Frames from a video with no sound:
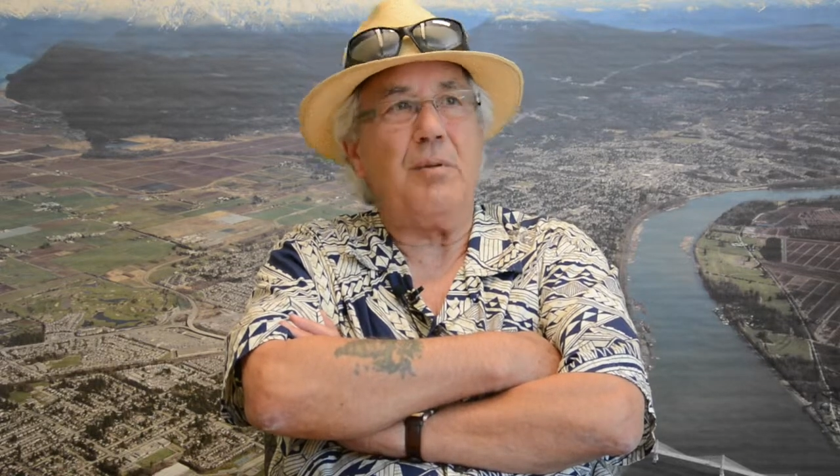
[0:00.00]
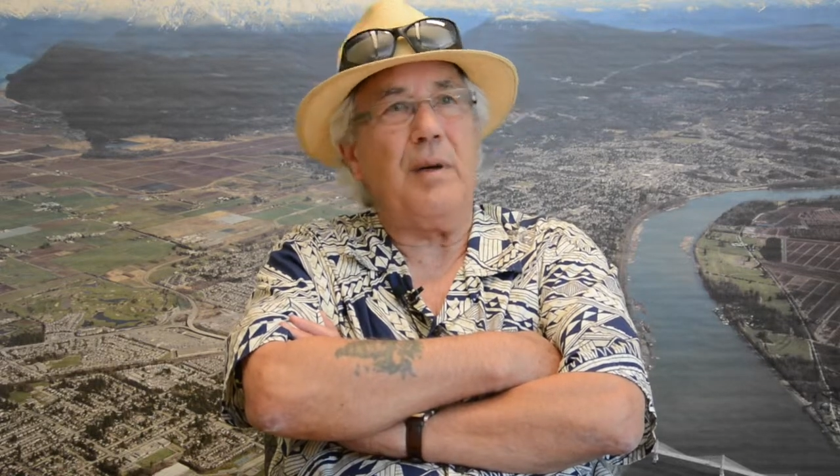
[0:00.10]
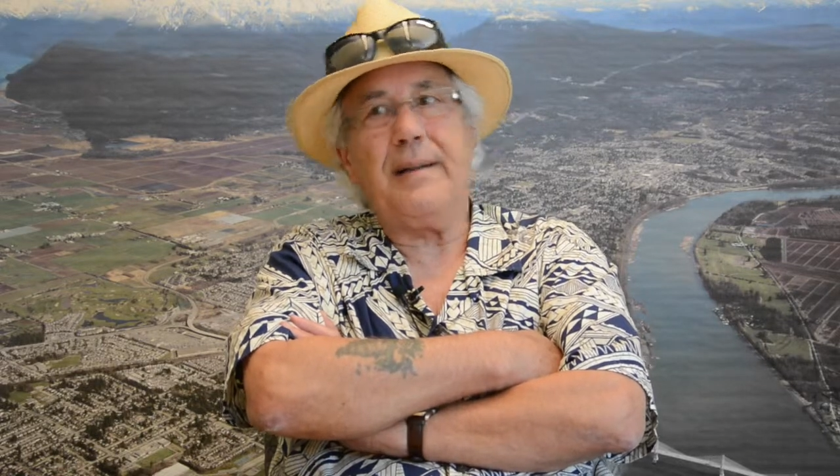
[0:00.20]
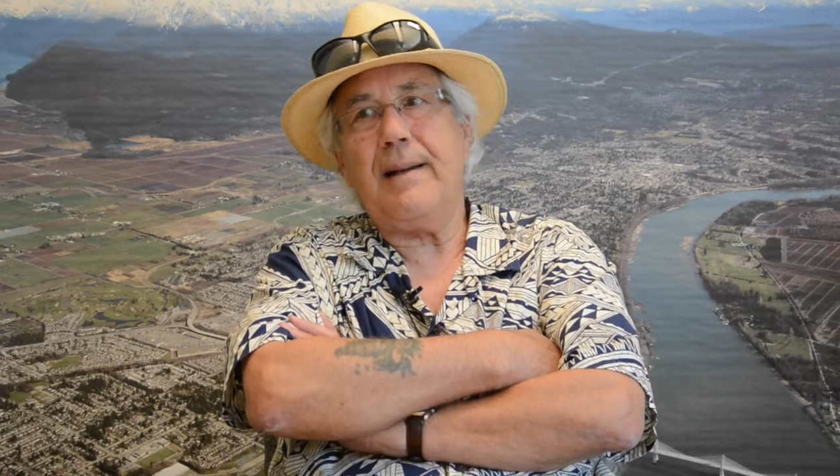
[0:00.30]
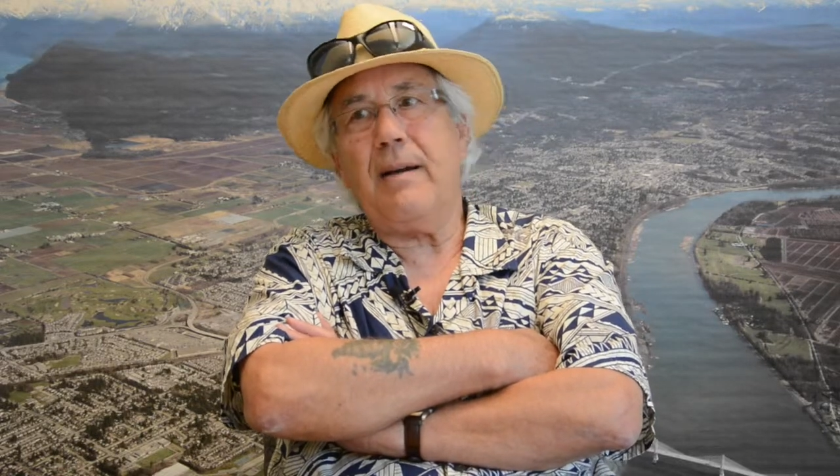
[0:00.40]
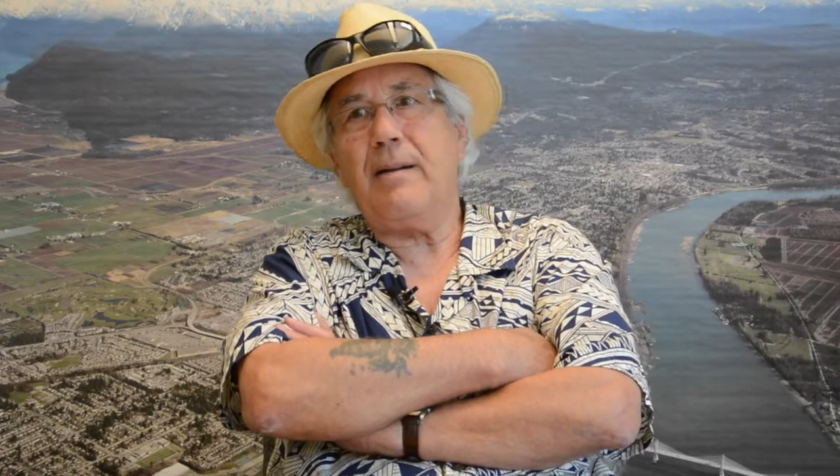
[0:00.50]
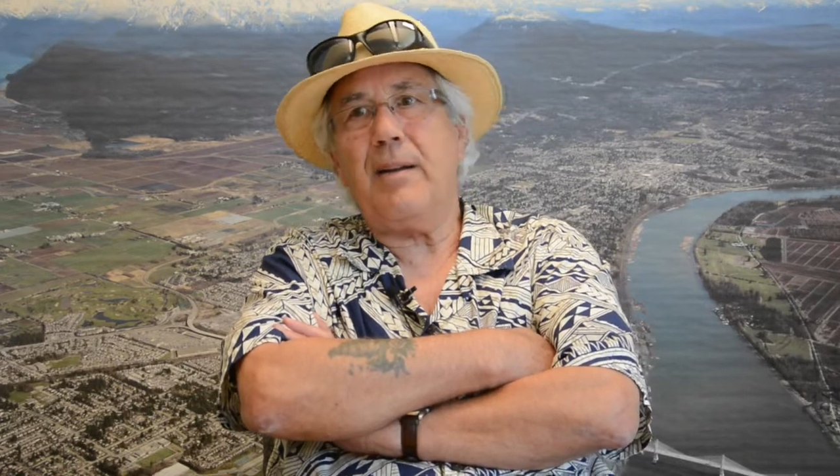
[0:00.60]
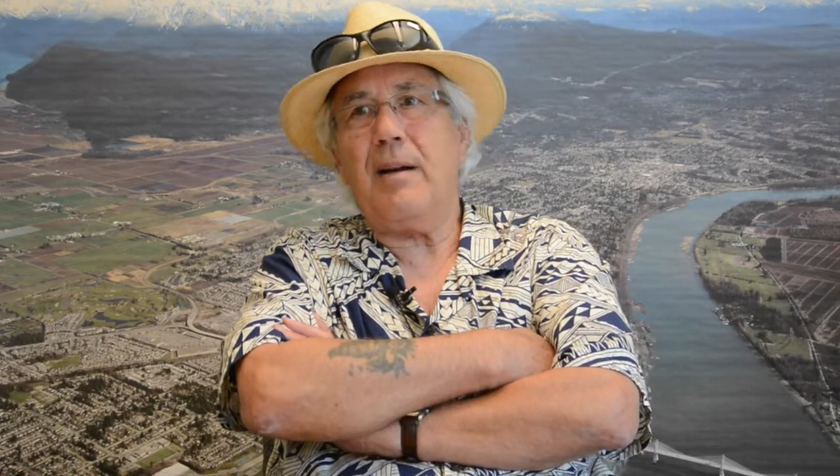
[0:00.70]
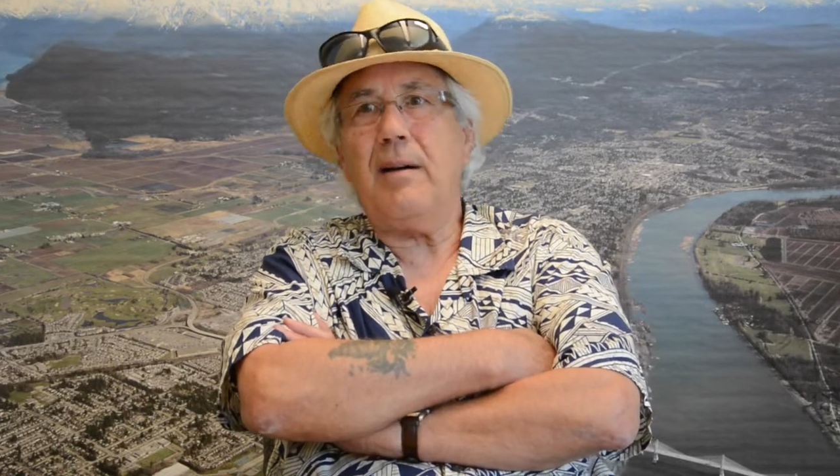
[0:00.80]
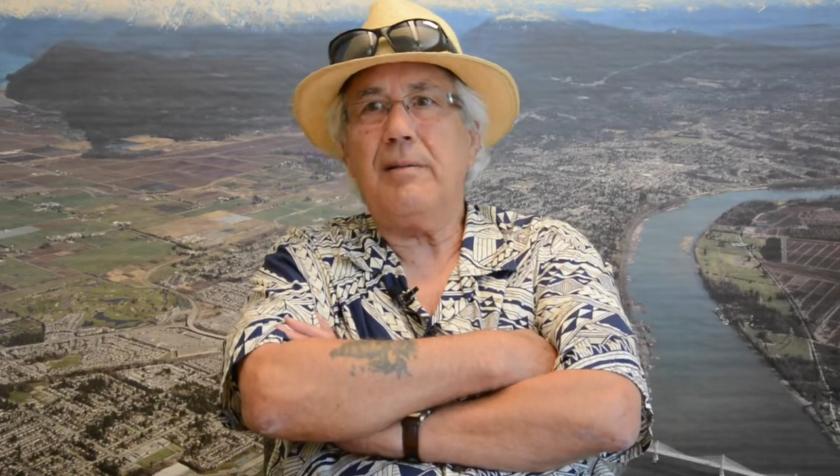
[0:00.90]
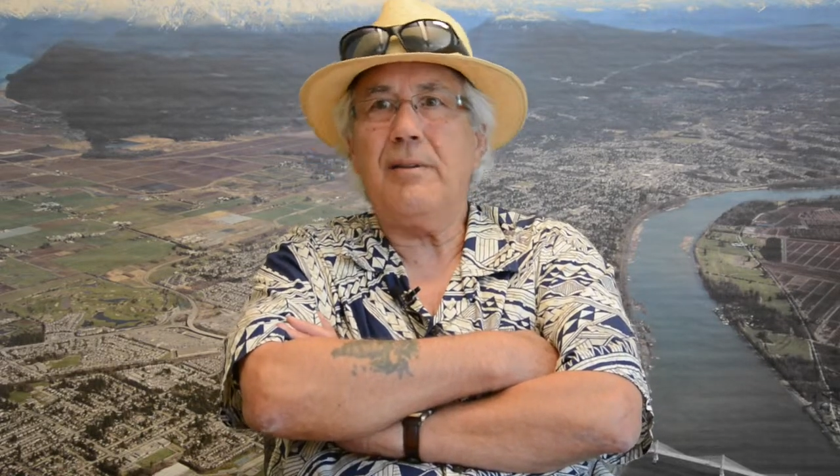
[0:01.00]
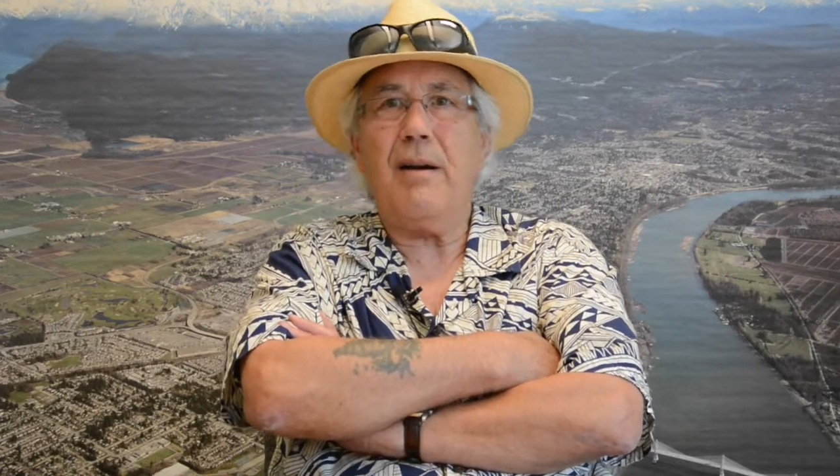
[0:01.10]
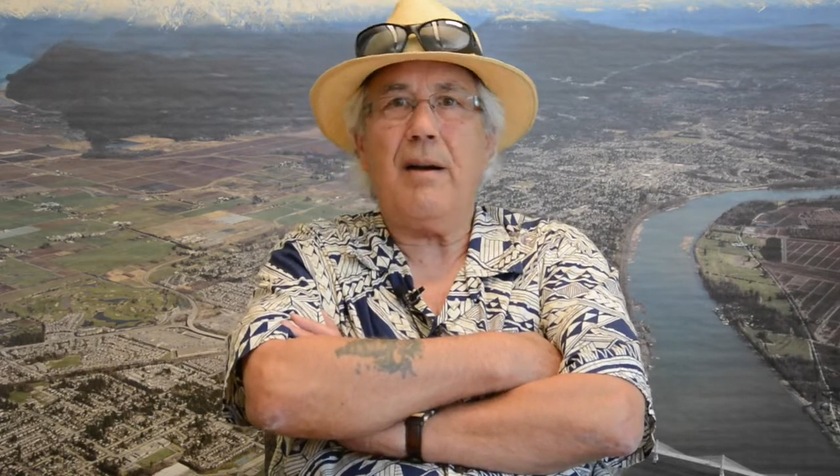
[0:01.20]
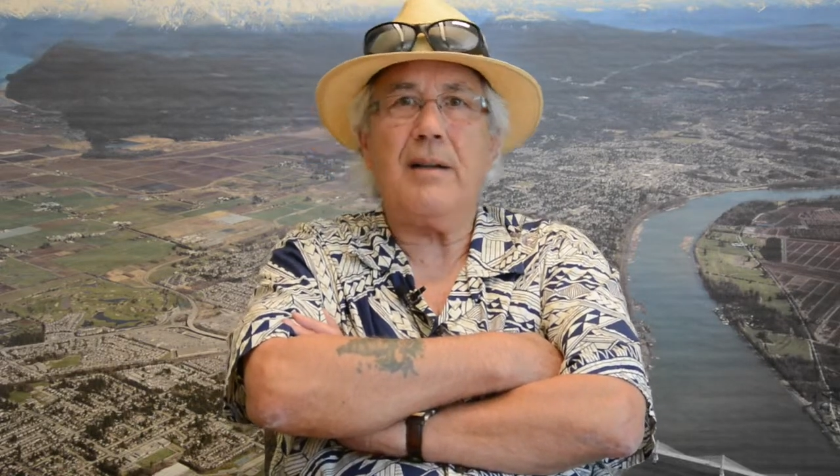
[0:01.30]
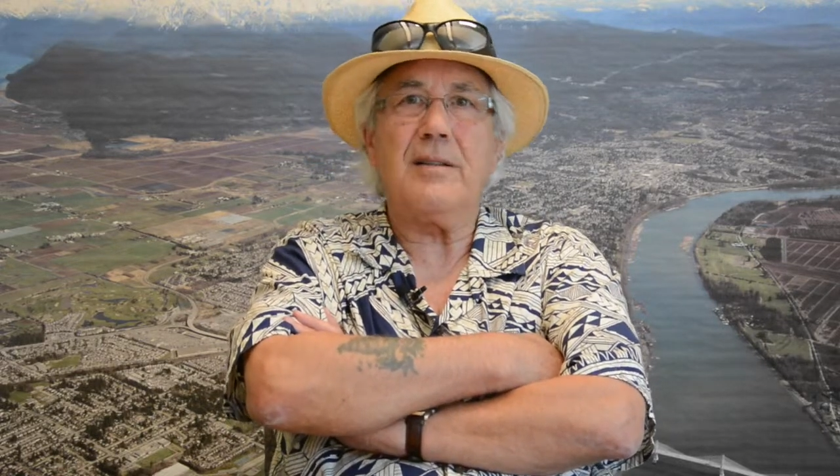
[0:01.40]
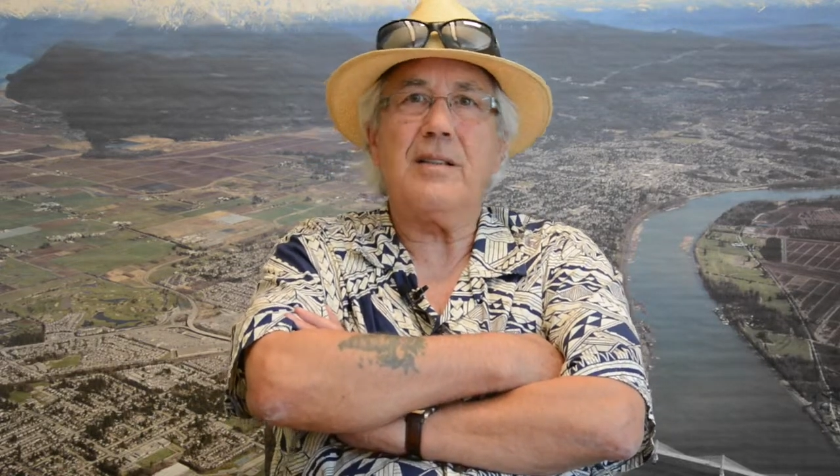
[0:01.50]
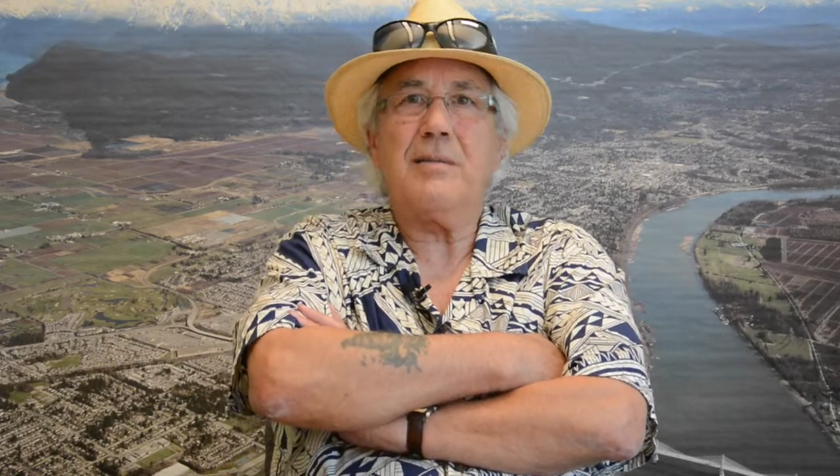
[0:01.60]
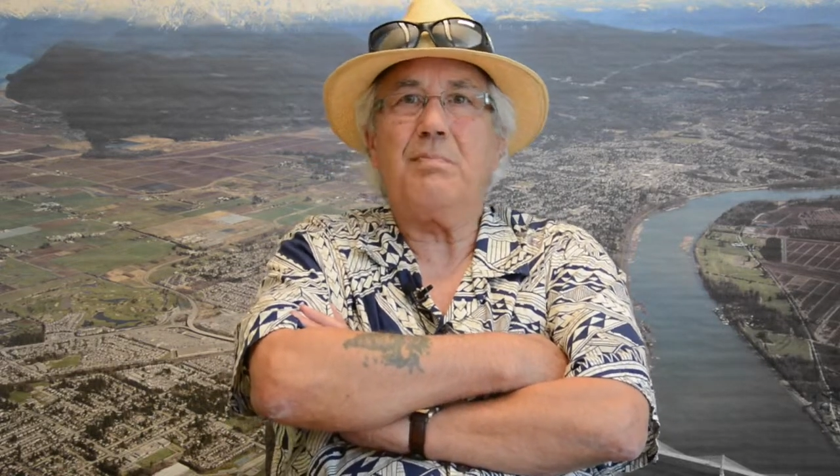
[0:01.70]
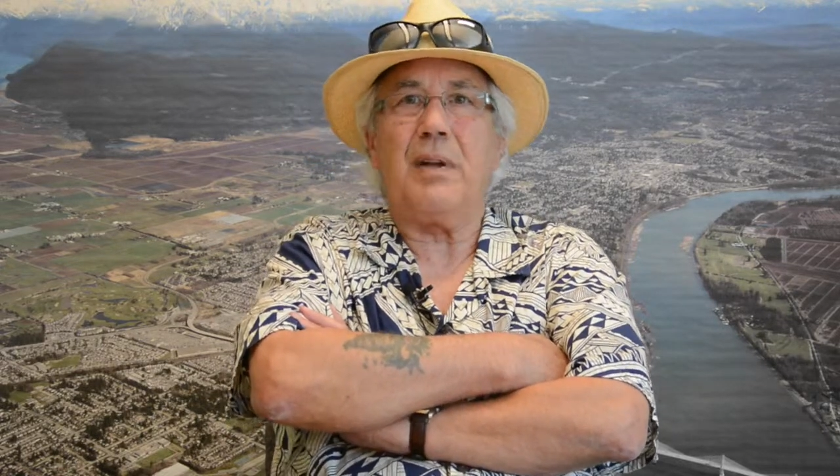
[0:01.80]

We went down to their yards and